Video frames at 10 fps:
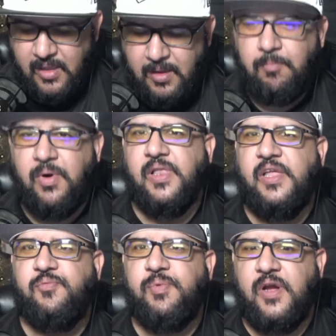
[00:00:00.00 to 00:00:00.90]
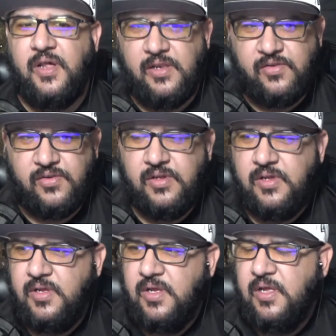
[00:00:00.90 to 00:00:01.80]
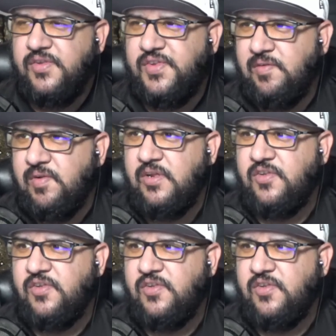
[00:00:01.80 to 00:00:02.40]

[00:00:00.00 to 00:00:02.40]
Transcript: But let's be honest. Stephen A.